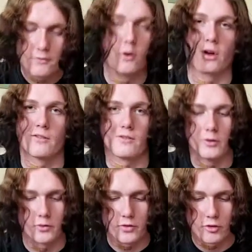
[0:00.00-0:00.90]
You'll get
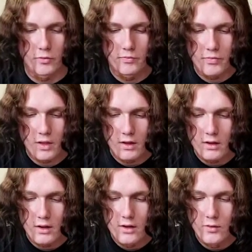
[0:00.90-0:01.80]
flute too.
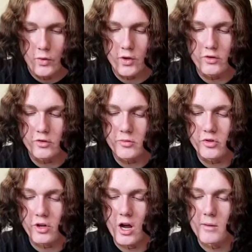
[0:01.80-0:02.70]
Folk
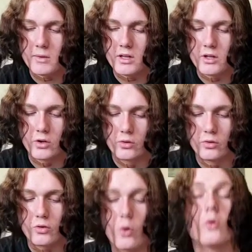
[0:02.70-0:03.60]
instruments are commonly
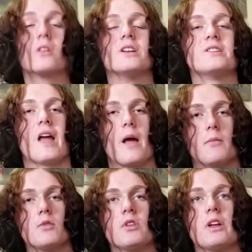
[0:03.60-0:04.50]
used, or at least
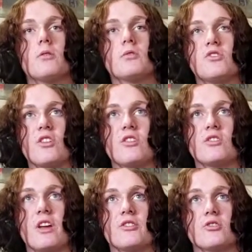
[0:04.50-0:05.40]
emulated with
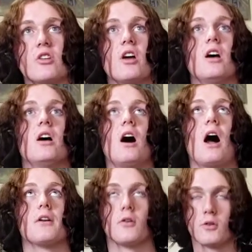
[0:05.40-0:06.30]
synthesizers.
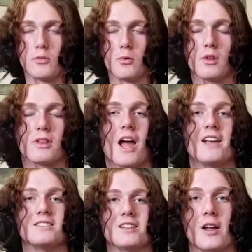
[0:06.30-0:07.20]
I know one of the
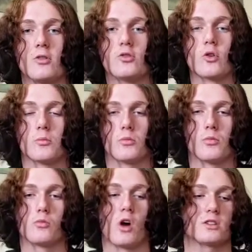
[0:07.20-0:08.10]
guys Alestorm
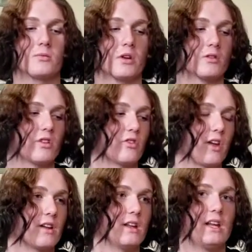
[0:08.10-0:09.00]
walks up there with this,
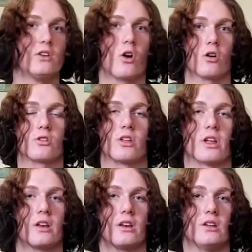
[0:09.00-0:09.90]
like, guitar thing,
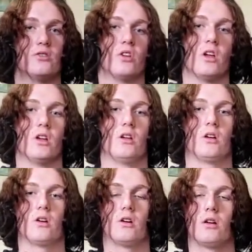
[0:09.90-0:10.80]
and he's
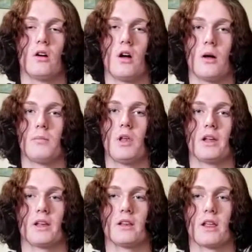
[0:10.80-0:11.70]

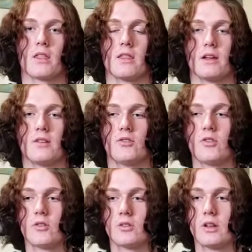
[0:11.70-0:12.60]
playing it like this,
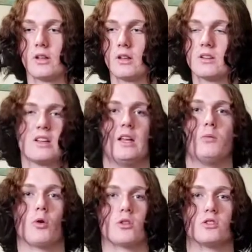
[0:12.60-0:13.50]
or, like, it's a
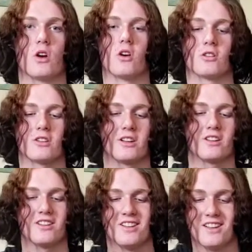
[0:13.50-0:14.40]
keyboard guitar
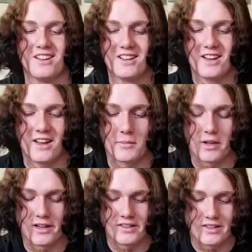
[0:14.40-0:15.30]
thing, and he
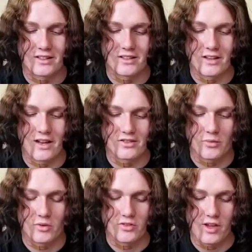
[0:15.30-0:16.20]
plays it and it has
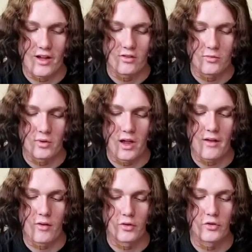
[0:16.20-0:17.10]
some sound, but
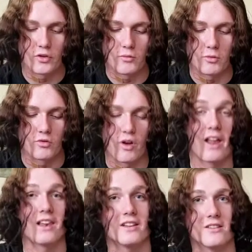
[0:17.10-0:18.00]
I've also seen him use
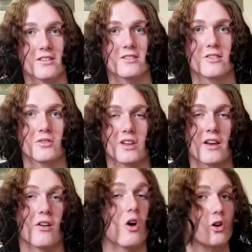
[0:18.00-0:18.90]
violins, so it's
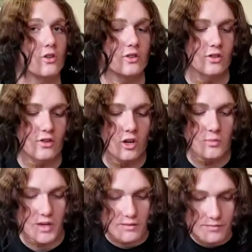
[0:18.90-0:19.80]
kind of hard to
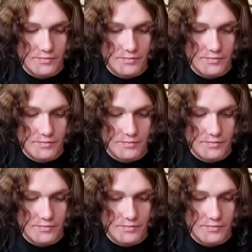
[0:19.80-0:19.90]
determine.